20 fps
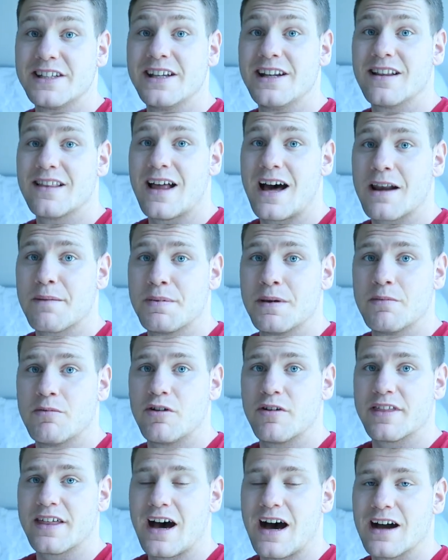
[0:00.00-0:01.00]
seen a lot of
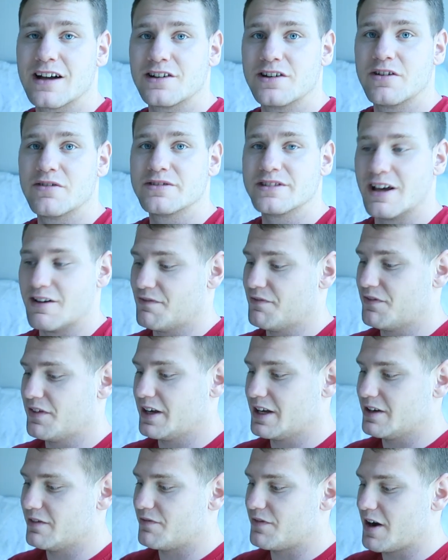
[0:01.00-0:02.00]
people with hog nose that
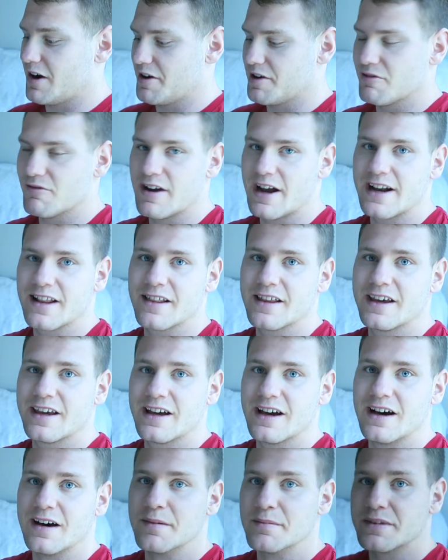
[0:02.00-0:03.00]
feed very
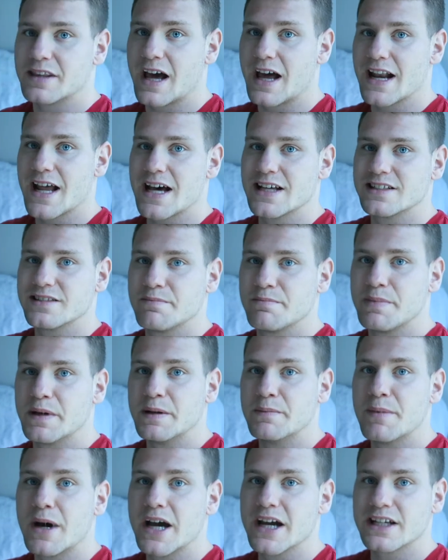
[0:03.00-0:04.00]
readily. Um, that hasn't
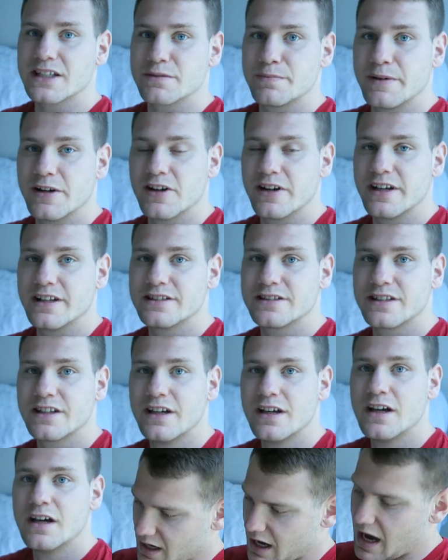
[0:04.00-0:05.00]
been my experience.
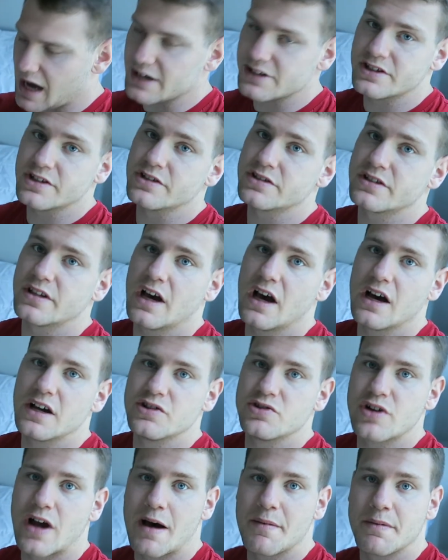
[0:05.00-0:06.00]
I just uh,
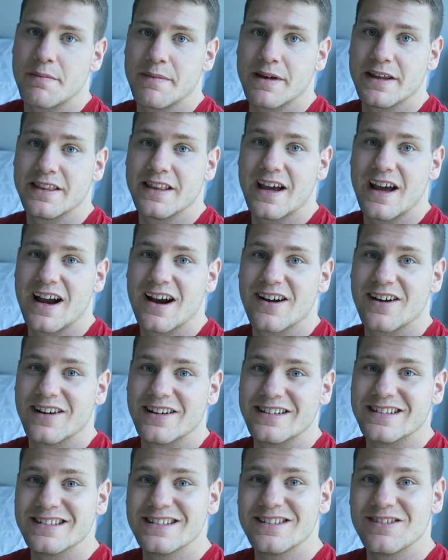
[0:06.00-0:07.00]
drop them in there
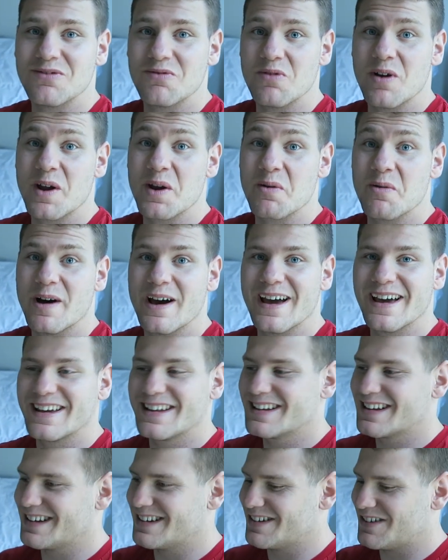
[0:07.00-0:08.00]
and run
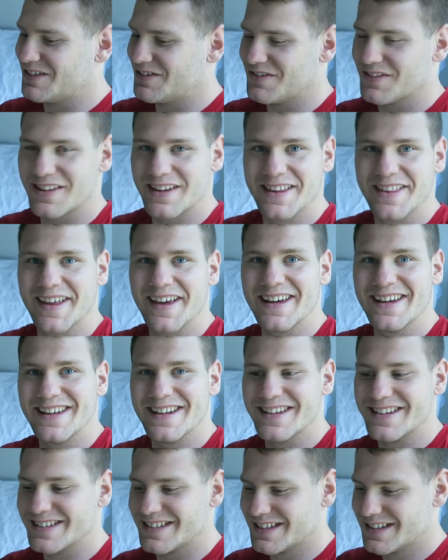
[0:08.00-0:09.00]
away and hopefully they
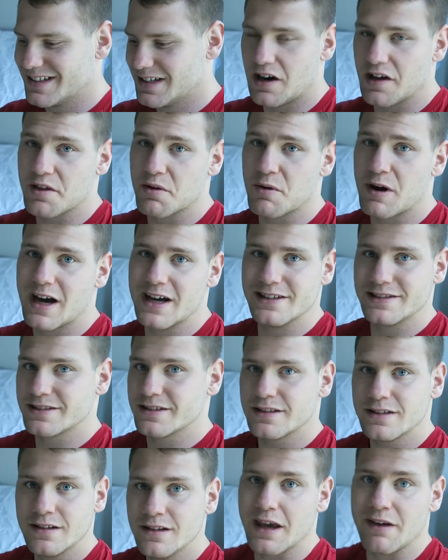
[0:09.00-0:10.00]
eat it. Otherwise,
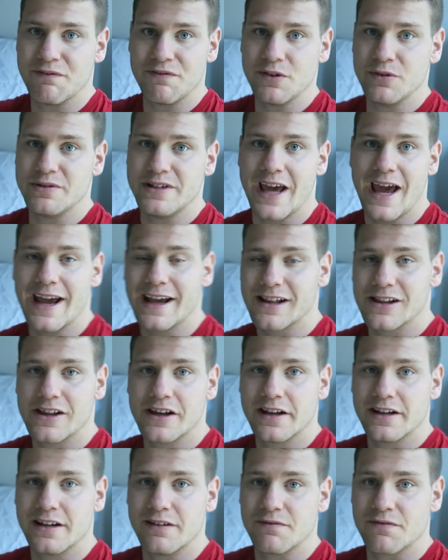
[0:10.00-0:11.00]
if you dangle
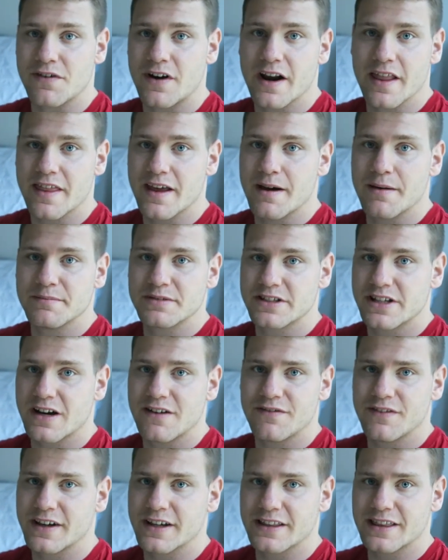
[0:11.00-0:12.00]
it in front of them,
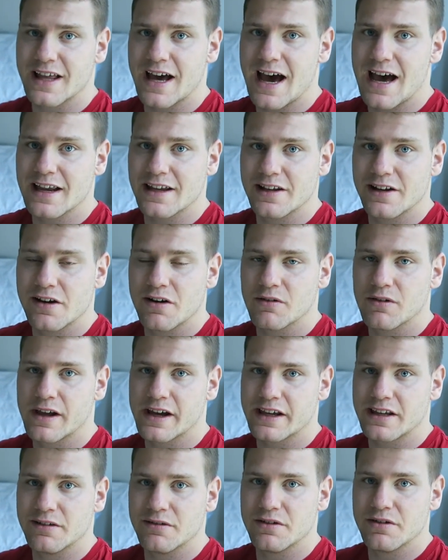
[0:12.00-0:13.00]
stuff like that, you know,
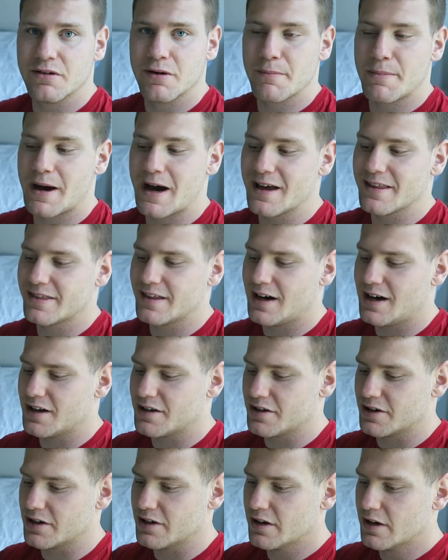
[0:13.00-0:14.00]
like you do a
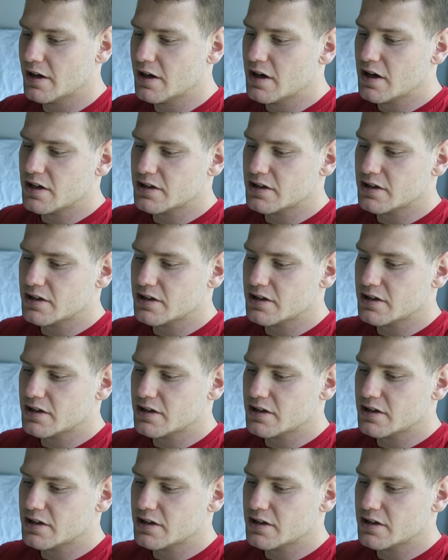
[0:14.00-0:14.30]
python or